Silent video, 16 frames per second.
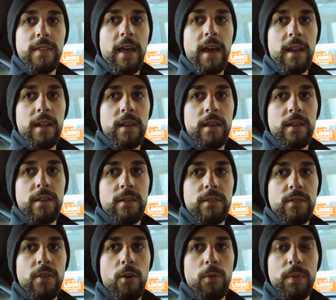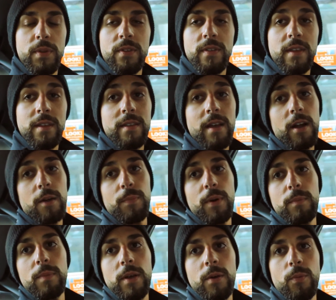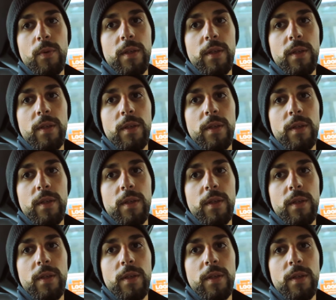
that is open to the entire public,